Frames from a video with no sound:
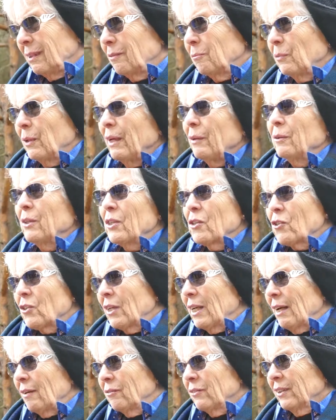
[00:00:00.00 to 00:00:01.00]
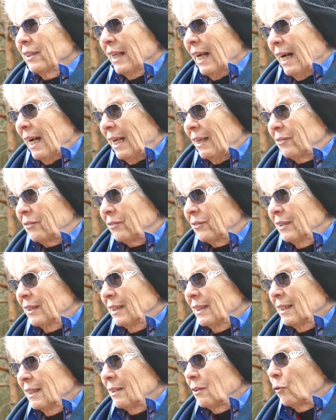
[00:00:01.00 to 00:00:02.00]
Where did she have the knife?
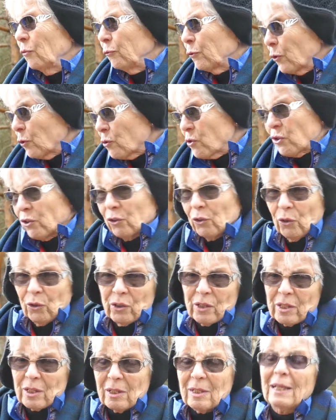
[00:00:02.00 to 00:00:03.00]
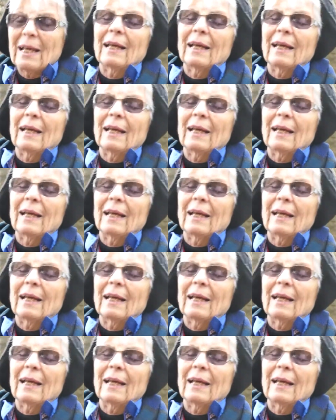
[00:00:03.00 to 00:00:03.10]
Frozen horses.